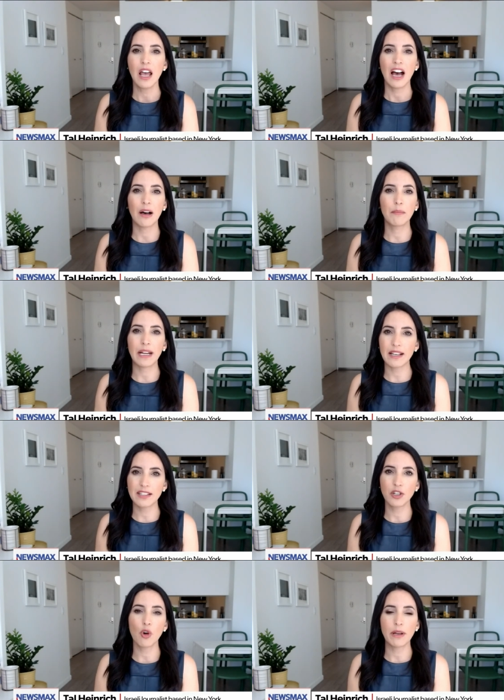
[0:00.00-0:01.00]
Uh, but
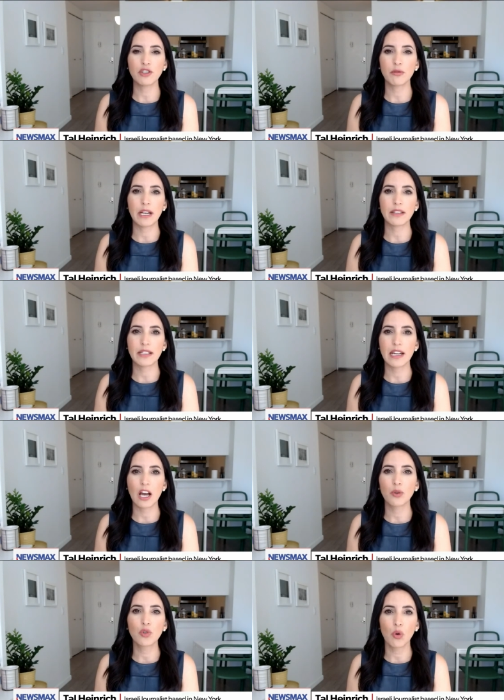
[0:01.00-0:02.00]
as you know, Benjamin
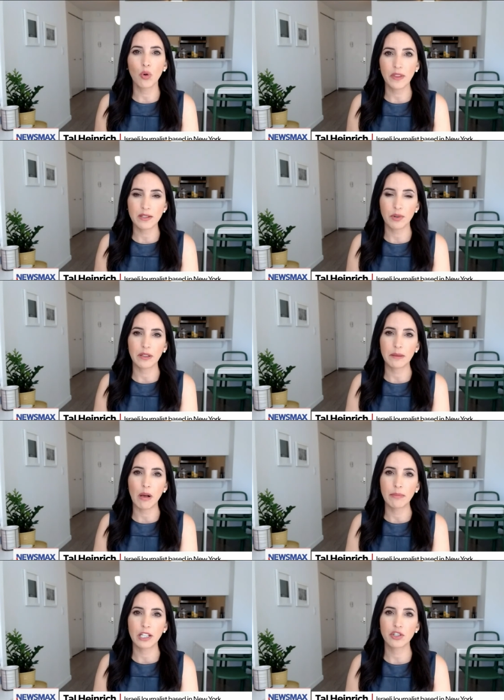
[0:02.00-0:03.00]
Netanyahu told the Israeli
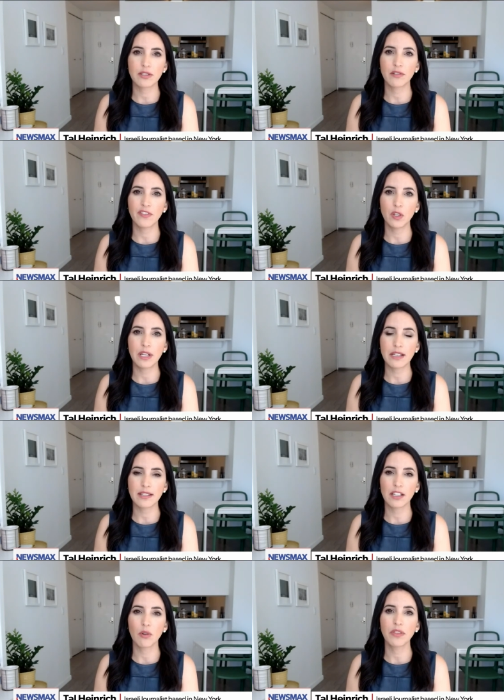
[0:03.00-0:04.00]
public just a few
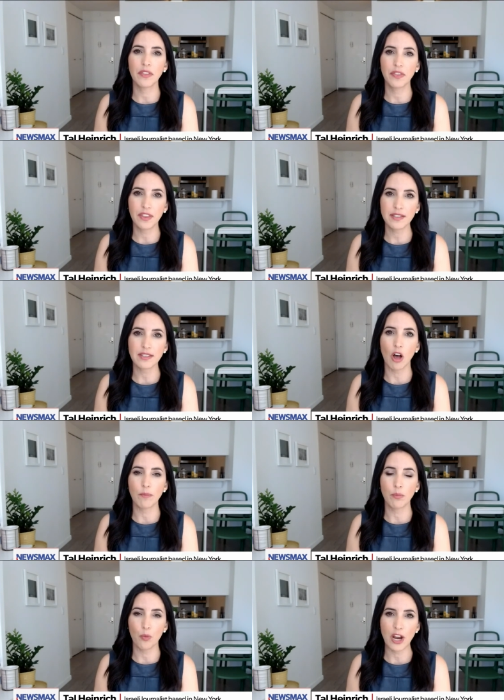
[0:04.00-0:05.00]
days ago that this
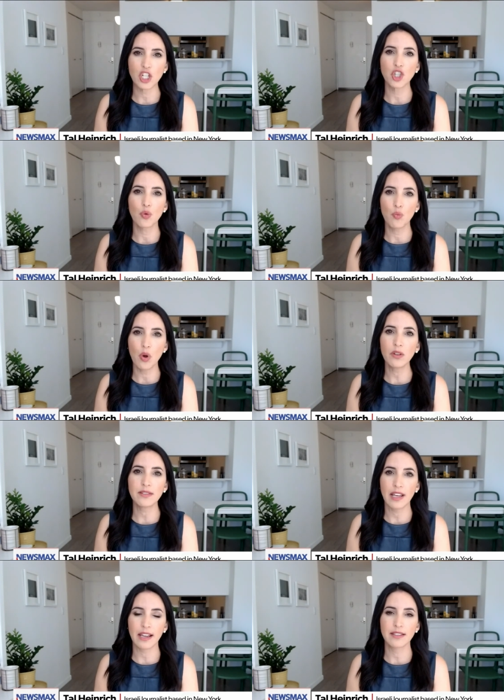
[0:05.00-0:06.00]
operation
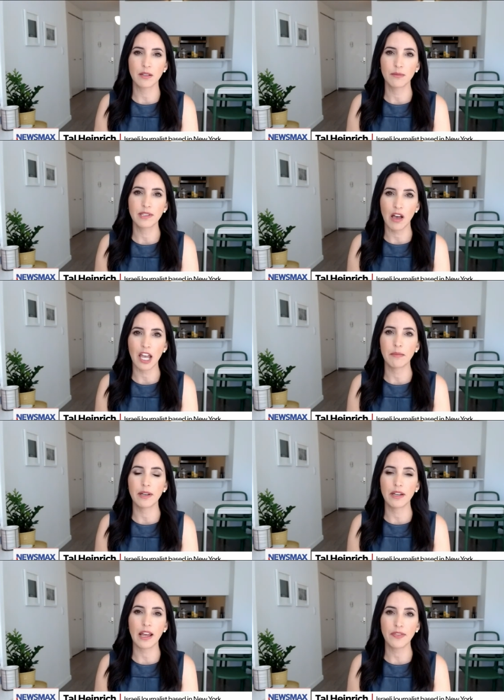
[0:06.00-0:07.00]
will take some time,
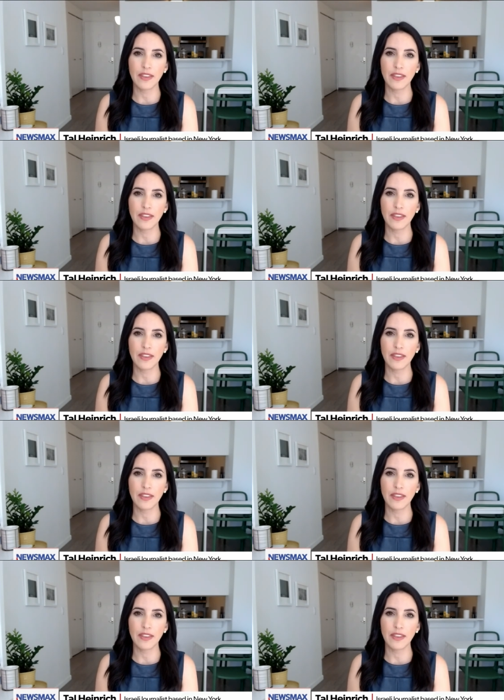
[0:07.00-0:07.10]
and at the